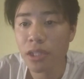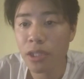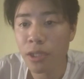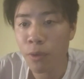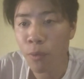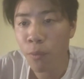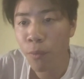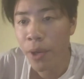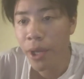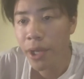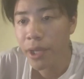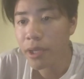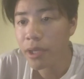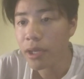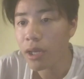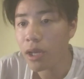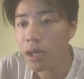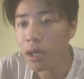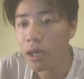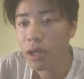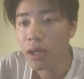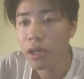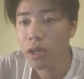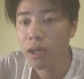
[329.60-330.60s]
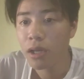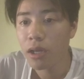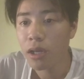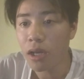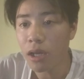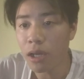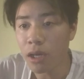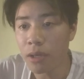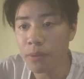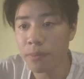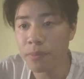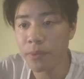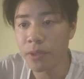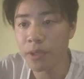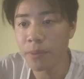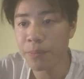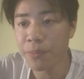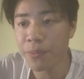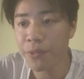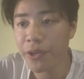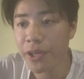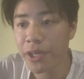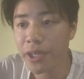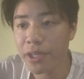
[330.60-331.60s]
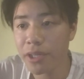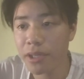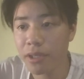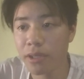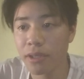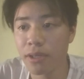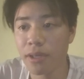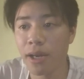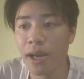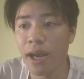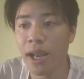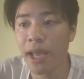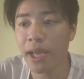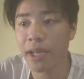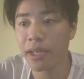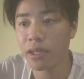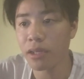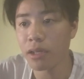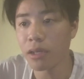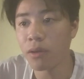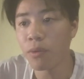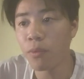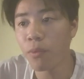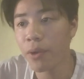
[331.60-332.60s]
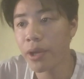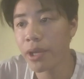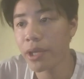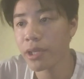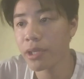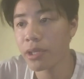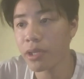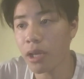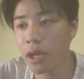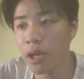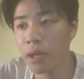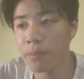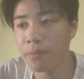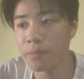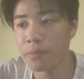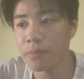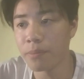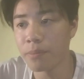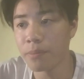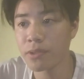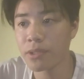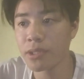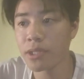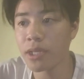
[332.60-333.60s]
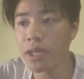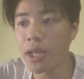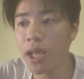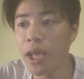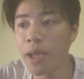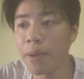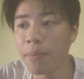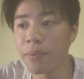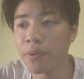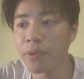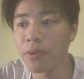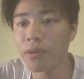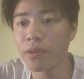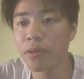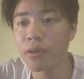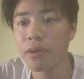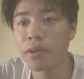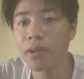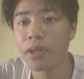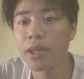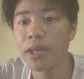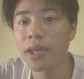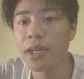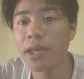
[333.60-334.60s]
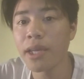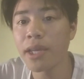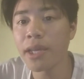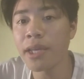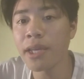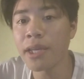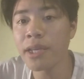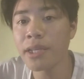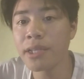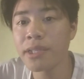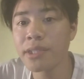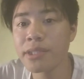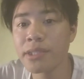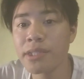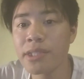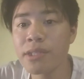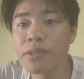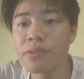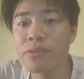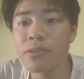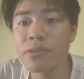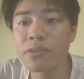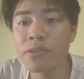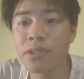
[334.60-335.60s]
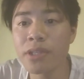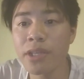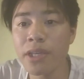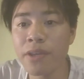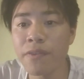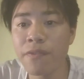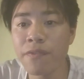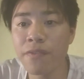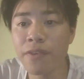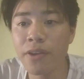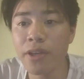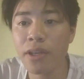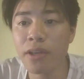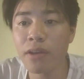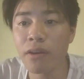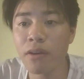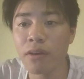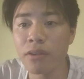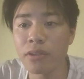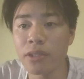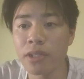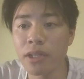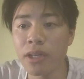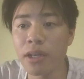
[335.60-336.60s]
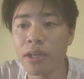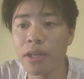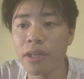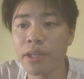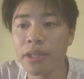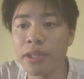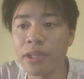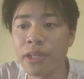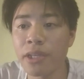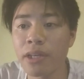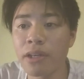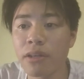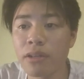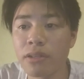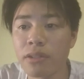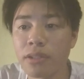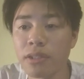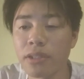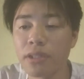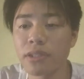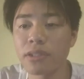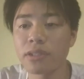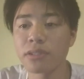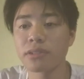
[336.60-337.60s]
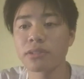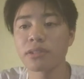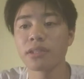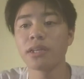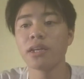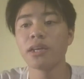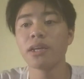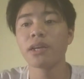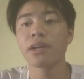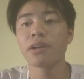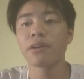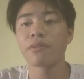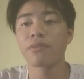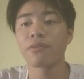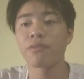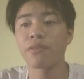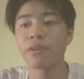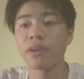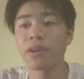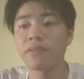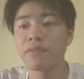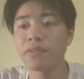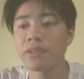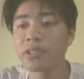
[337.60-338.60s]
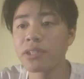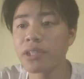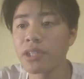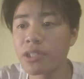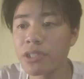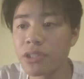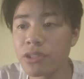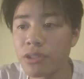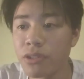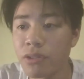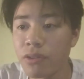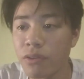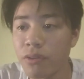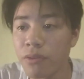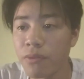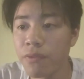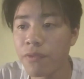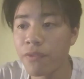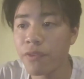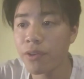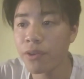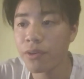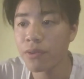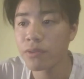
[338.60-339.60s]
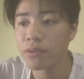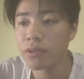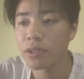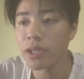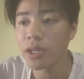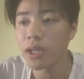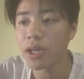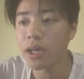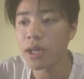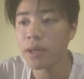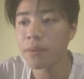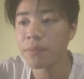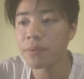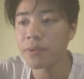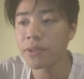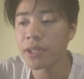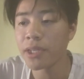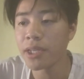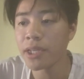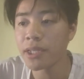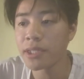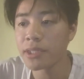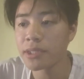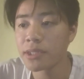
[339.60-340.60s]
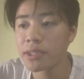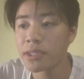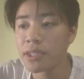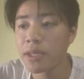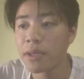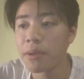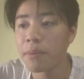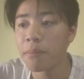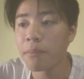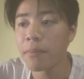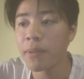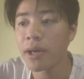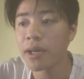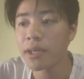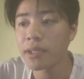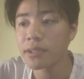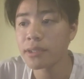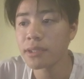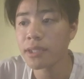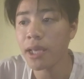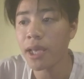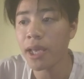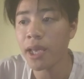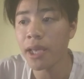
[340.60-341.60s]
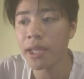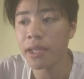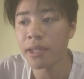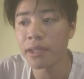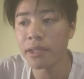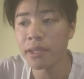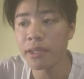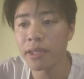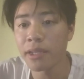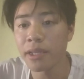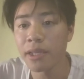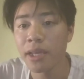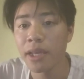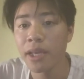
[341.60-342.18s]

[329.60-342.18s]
The weight of a brick, like a weight of Newton's apple, is due to the effect on the Earth's gravitational field upon its mass, and